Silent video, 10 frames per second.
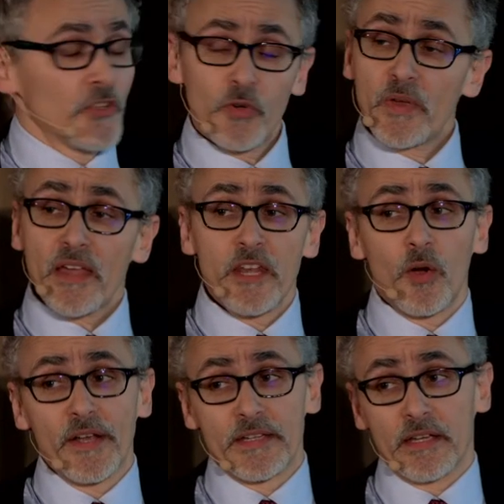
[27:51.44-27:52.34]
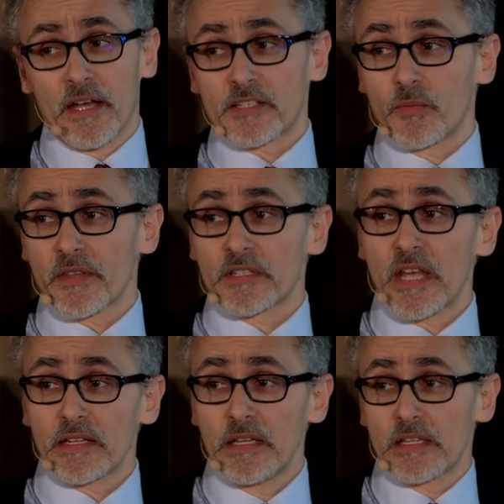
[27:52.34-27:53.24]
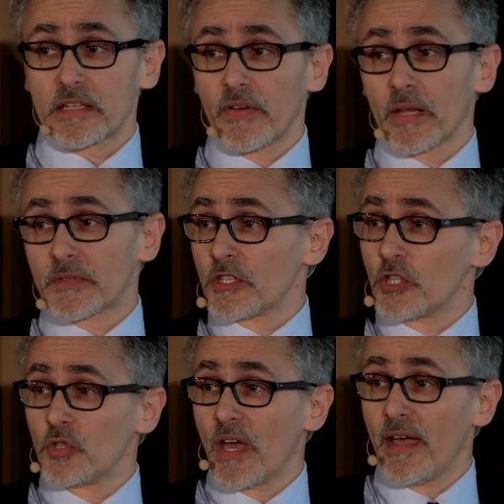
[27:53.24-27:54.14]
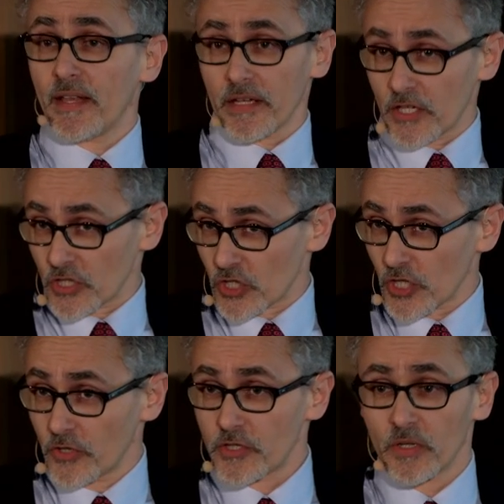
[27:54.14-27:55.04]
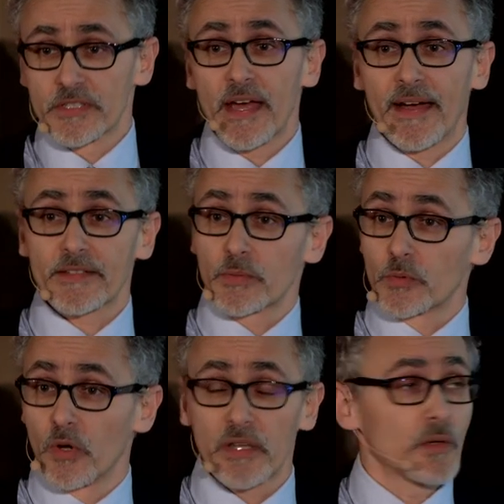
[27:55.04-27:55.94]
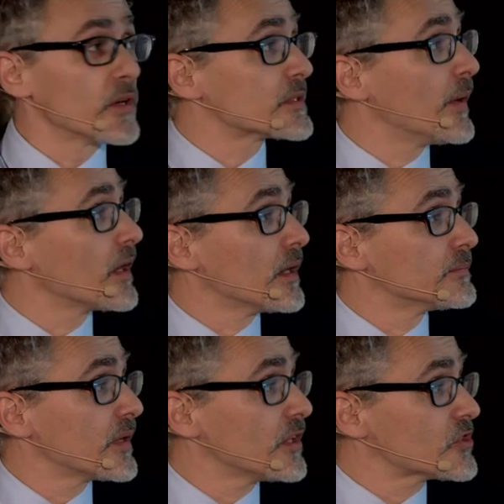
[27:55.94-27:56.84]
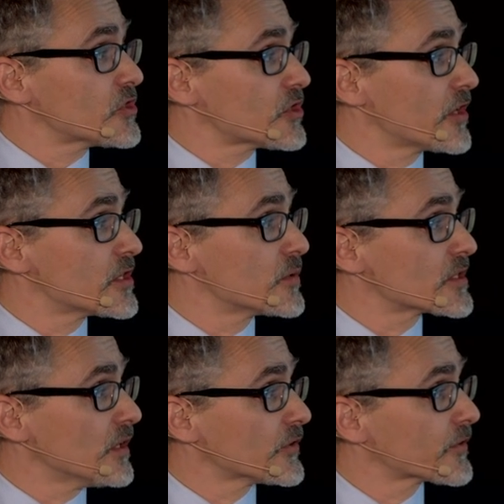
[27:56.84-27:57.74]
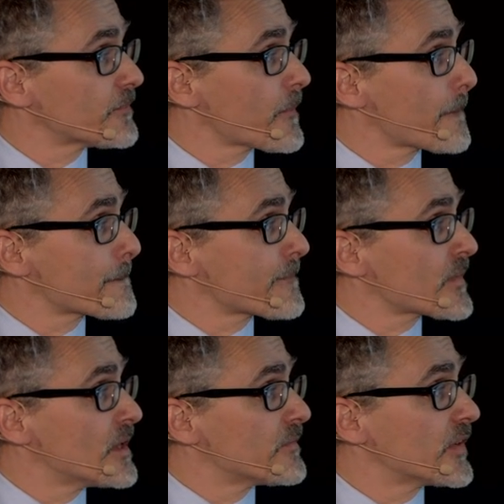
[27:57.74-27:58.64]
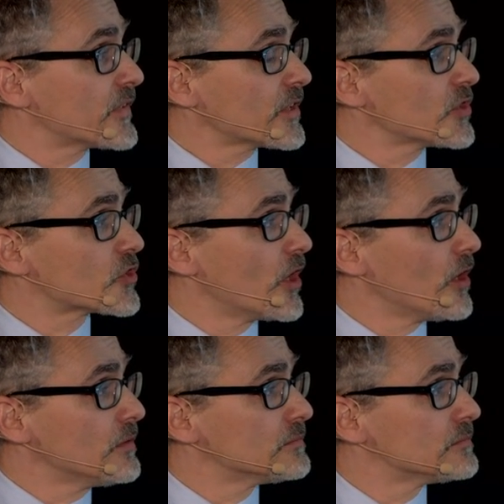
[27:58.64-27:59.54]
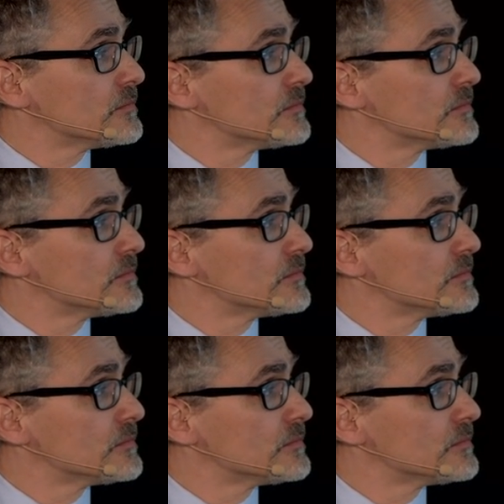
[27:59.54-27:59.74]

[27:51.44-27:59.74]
So we had no idea as to whether techniques developed in the UK, like I just showed you on tax, would work in Guatemala. But I'll just show you the results. This is a control.